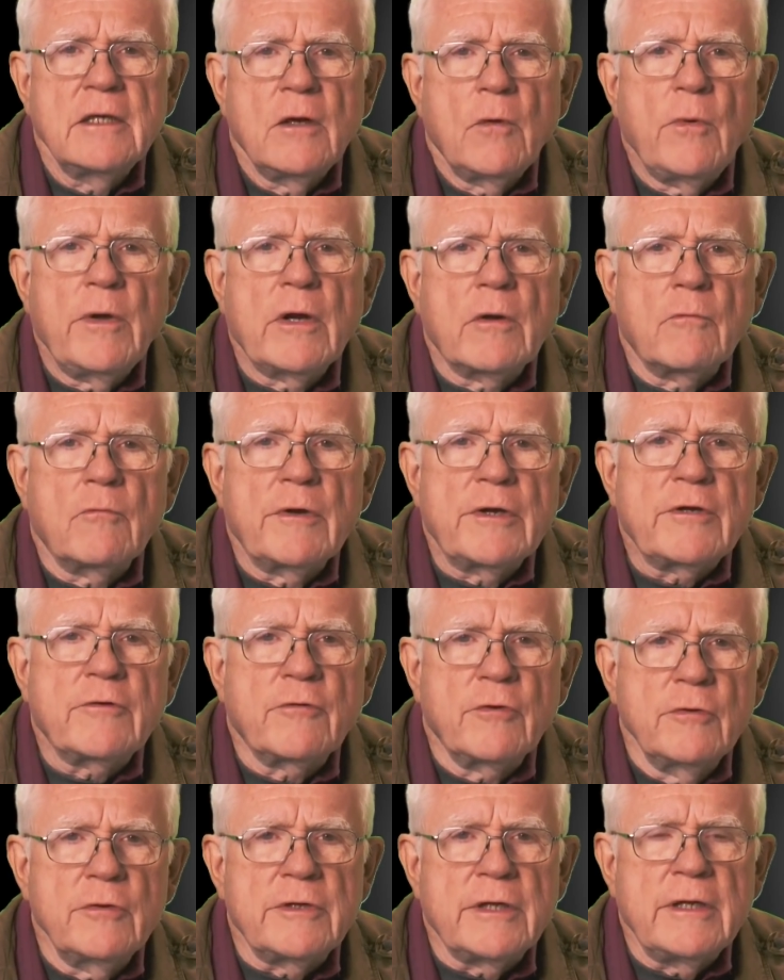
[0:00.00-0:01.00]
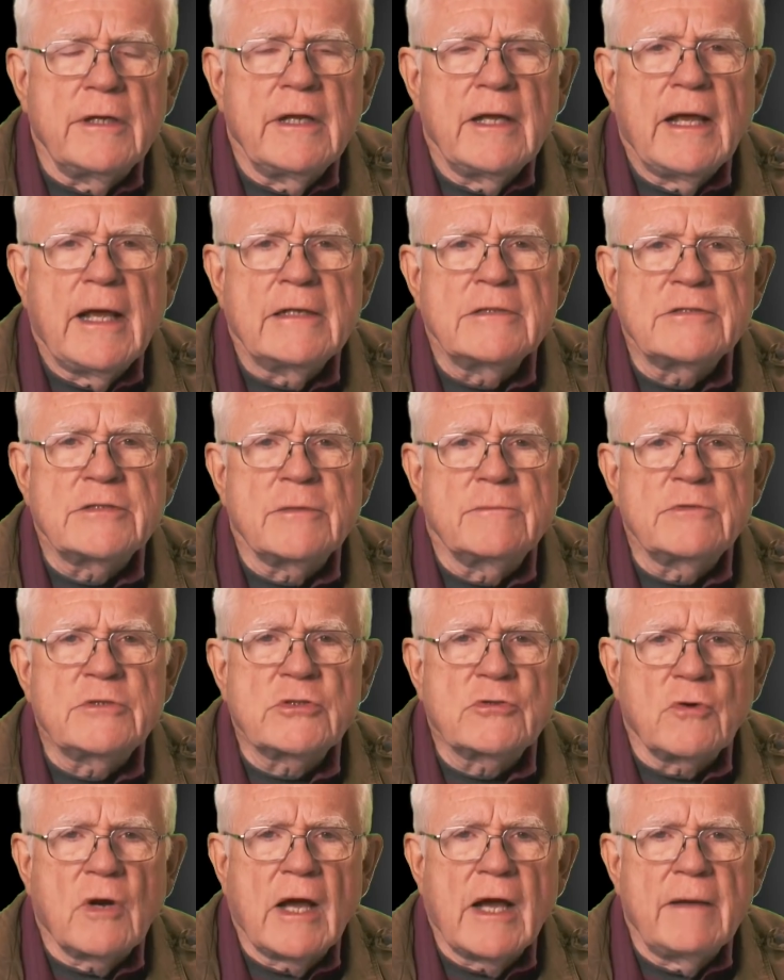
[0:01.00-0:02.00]
we are recruited and
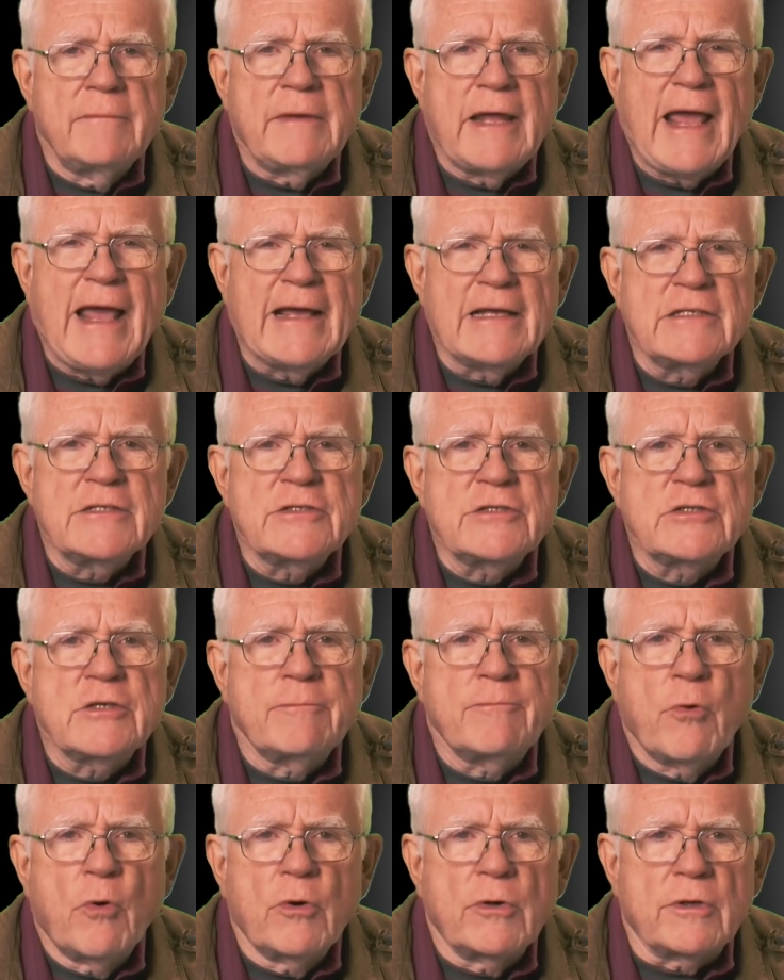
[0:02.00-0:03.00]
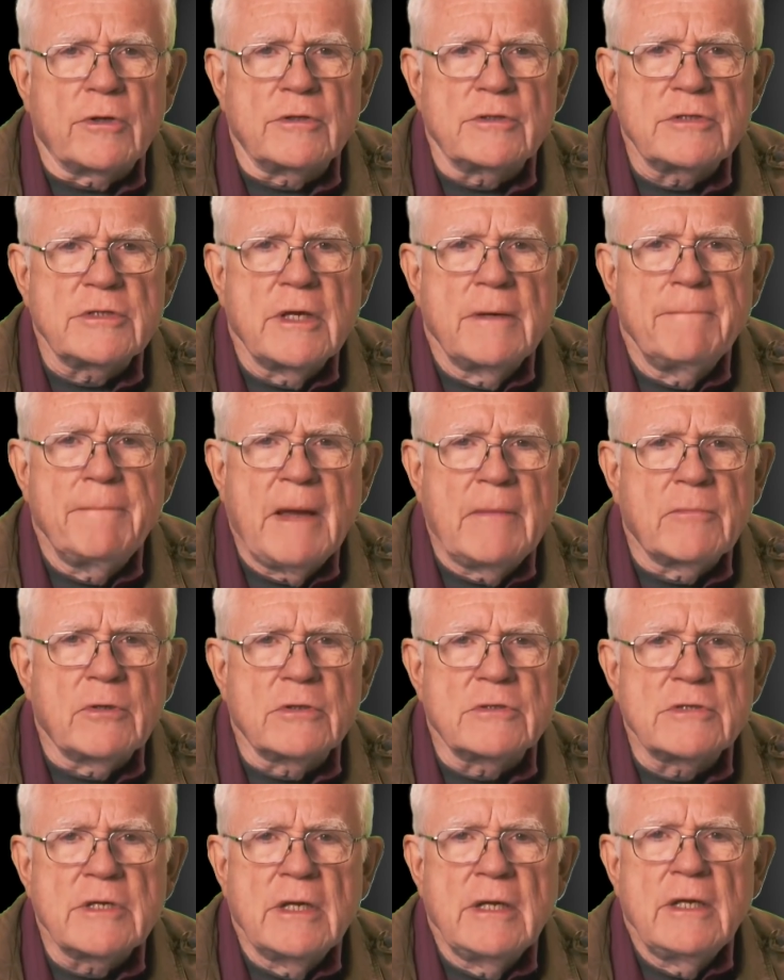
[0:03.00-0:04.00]
subscribed as supporters,
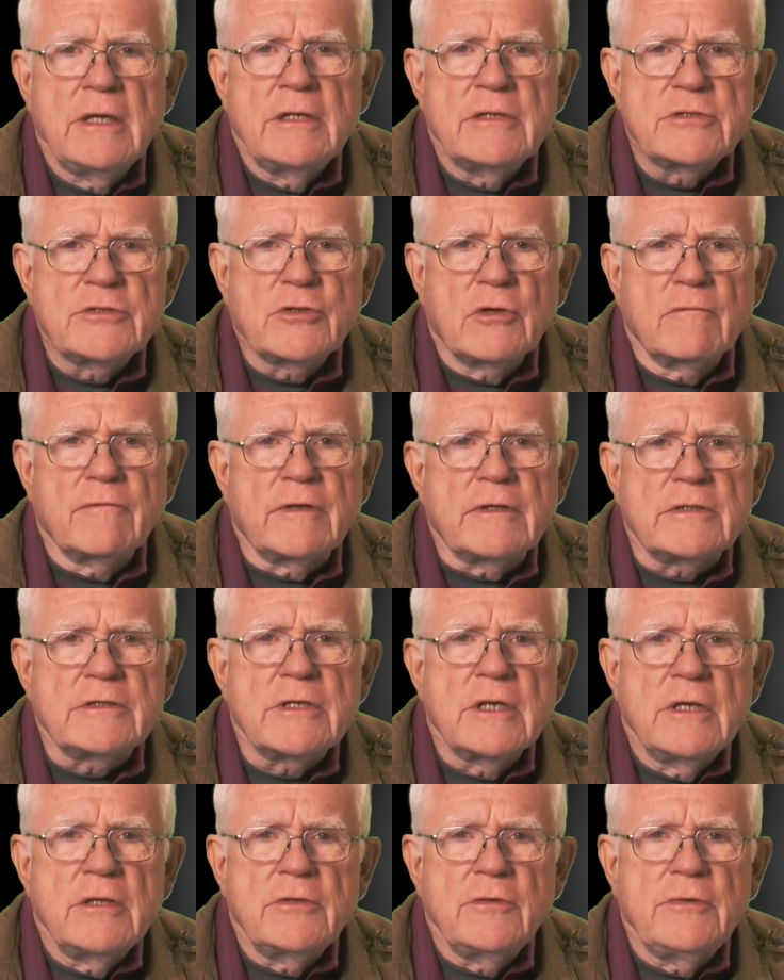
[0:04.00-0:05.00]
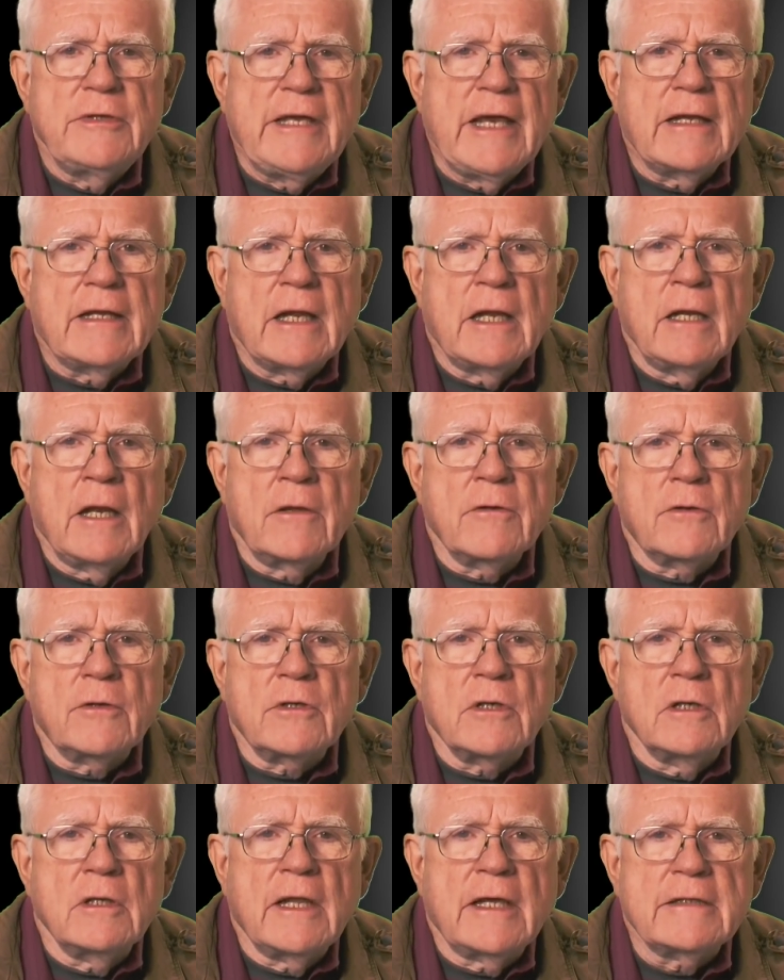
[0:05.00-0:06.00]
members, servants to yet another
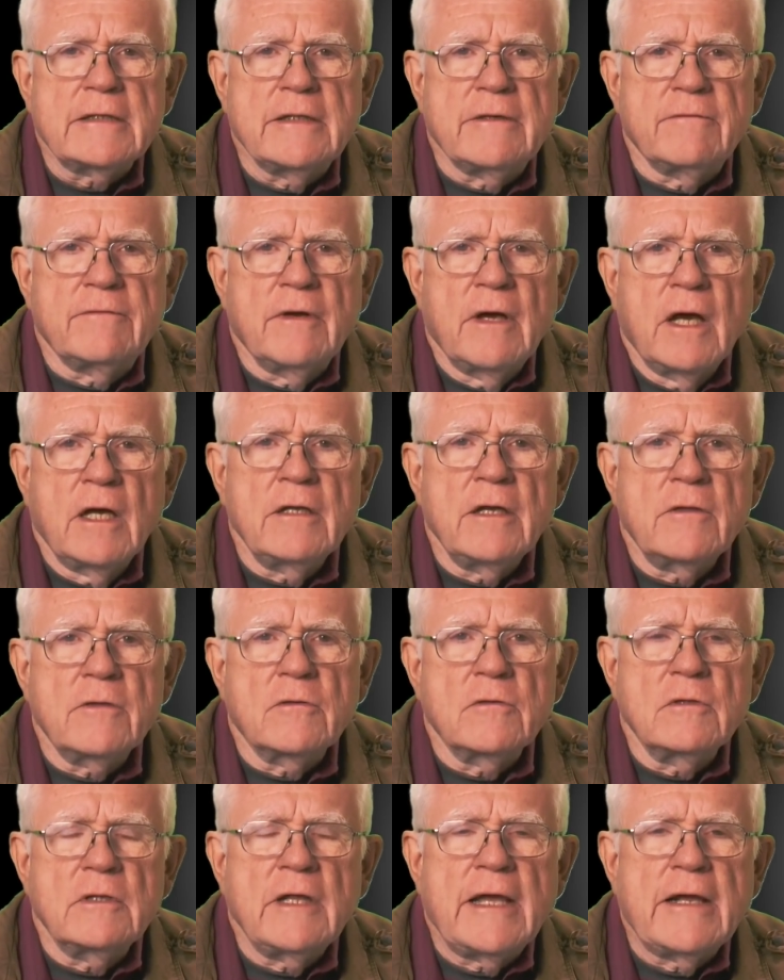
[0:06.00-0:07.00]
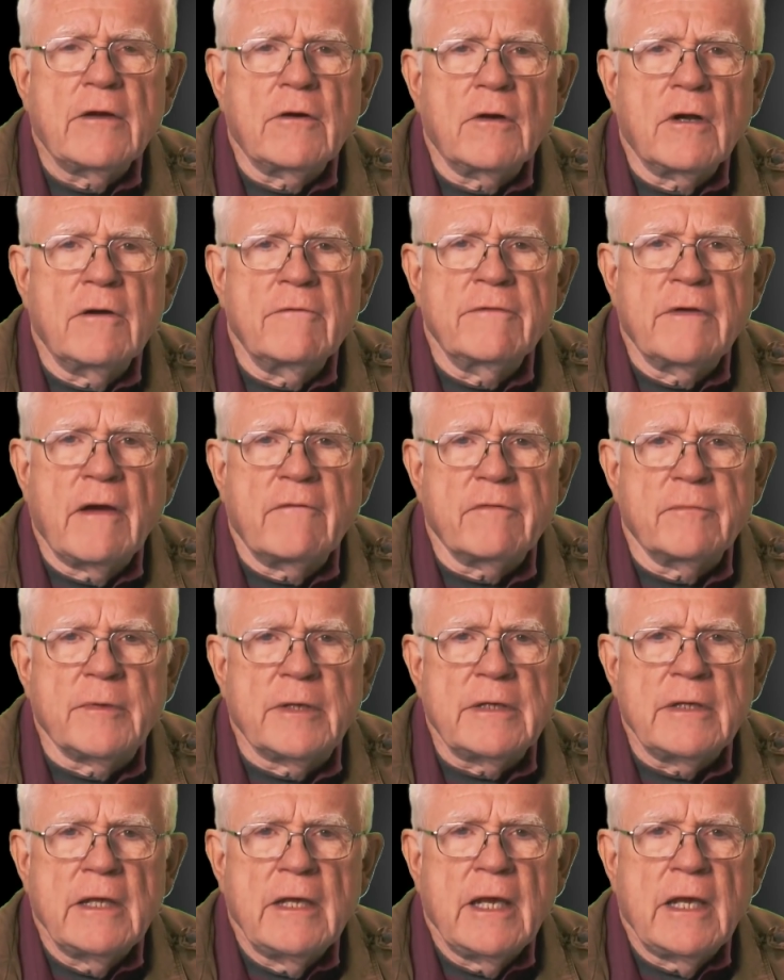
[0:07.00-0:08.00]
collective, another layer of
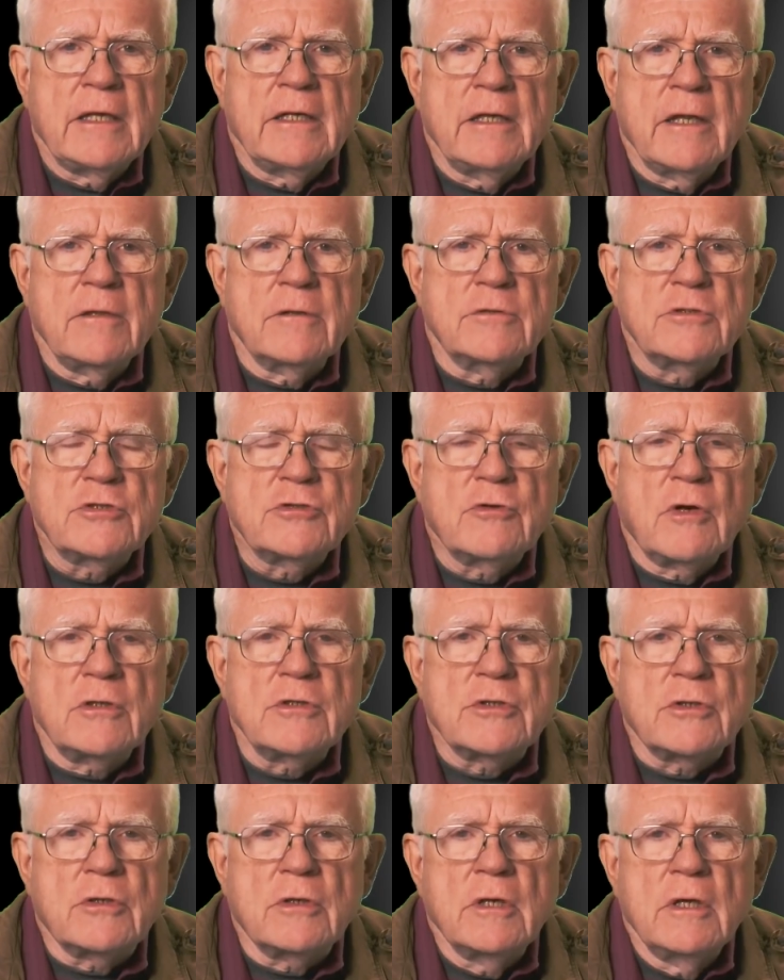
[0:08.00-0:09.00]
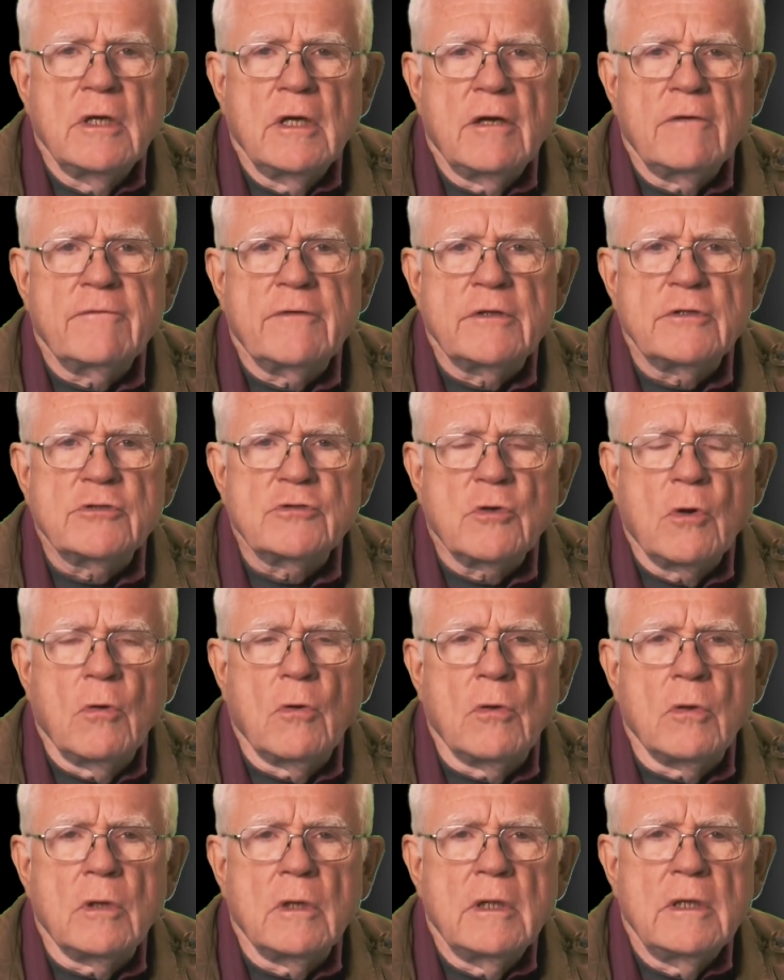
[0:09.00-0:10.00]
government, and another structure of
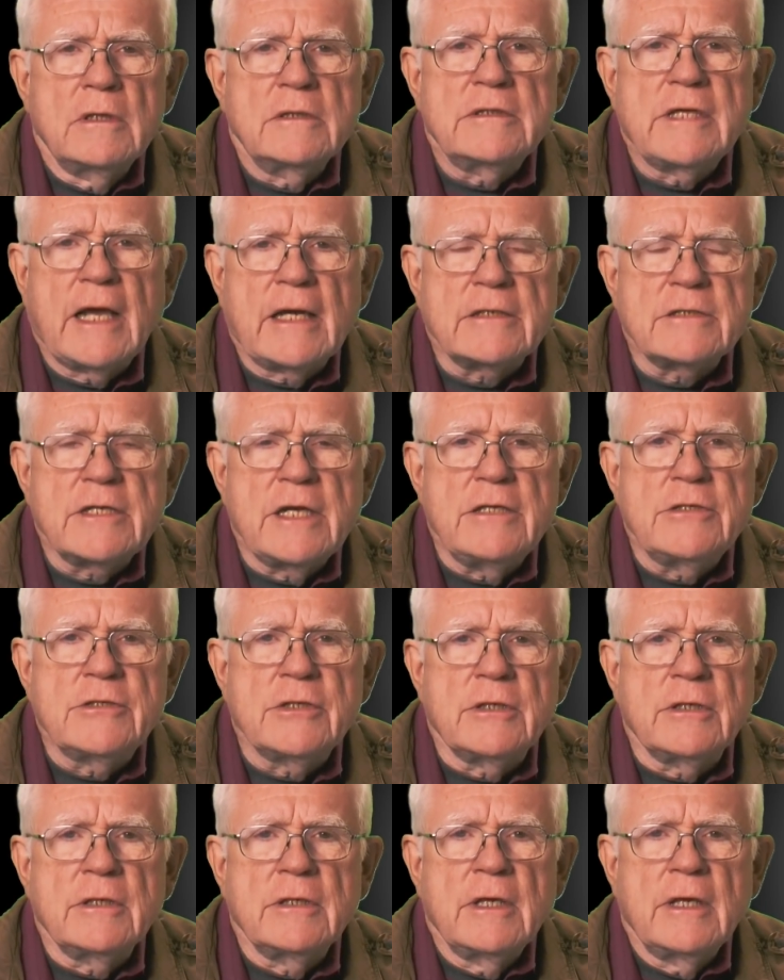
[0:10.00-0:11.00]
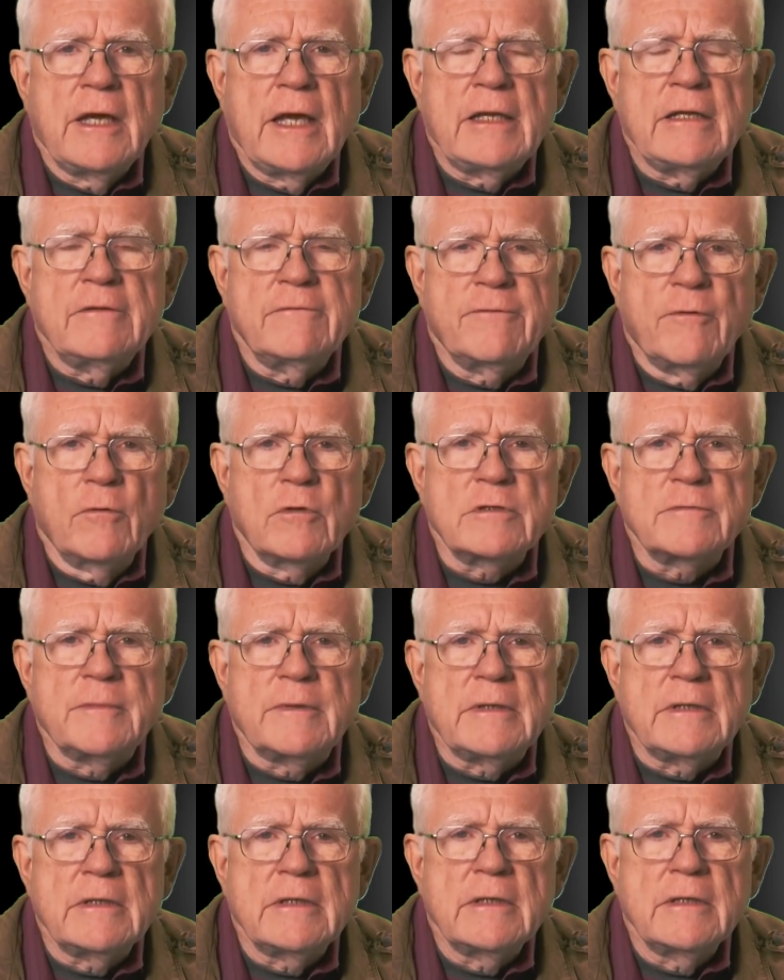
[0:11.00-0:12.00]
control, taxation, and
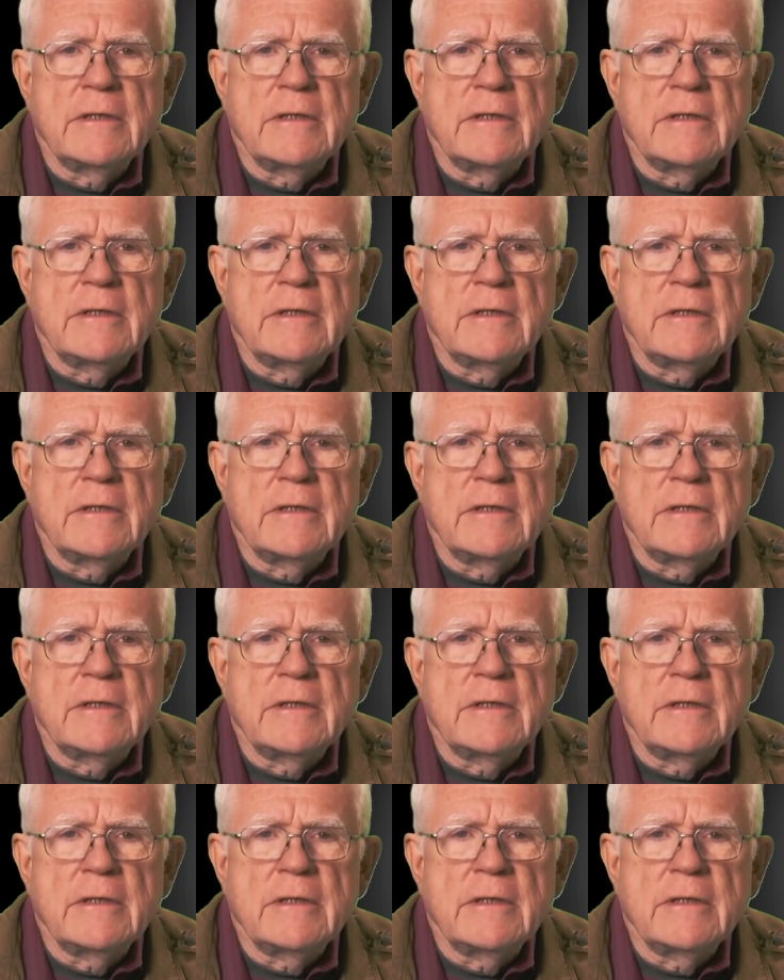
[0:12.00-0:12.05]
enforcement.